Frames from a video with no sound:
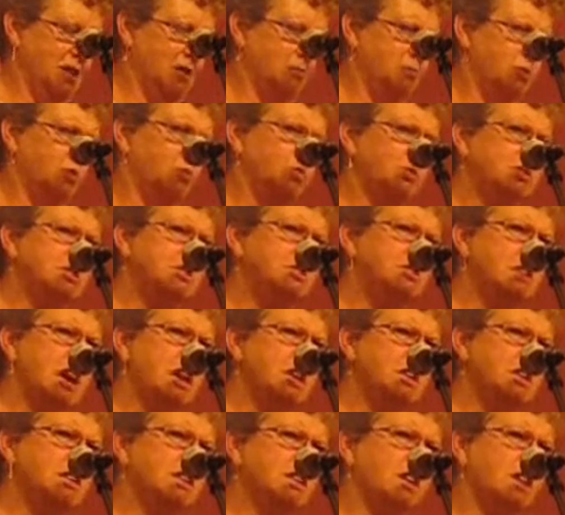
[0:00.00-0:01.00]
but would he
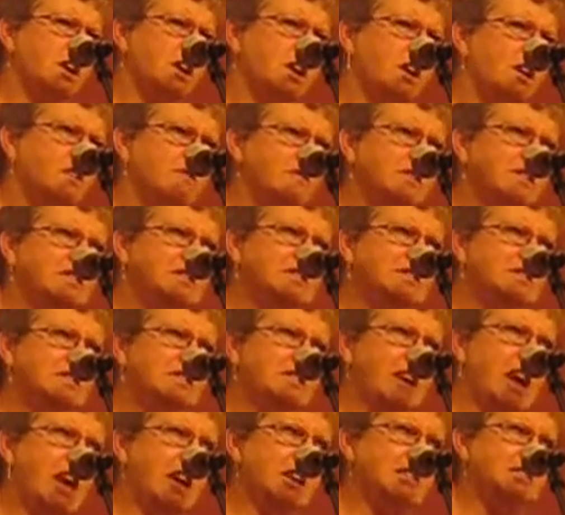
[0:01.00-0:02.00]
take a car
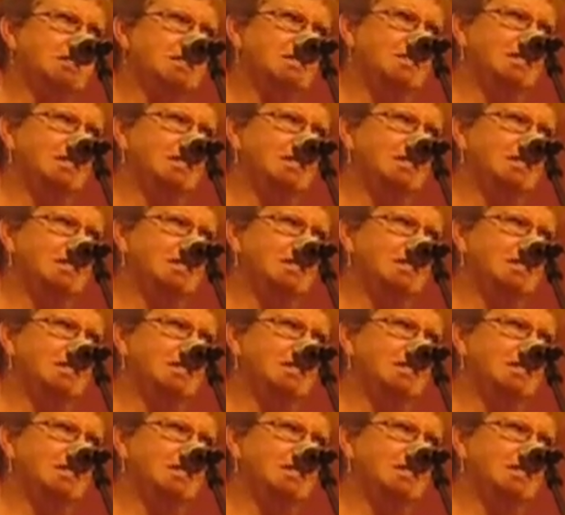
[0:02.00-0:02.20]
instead?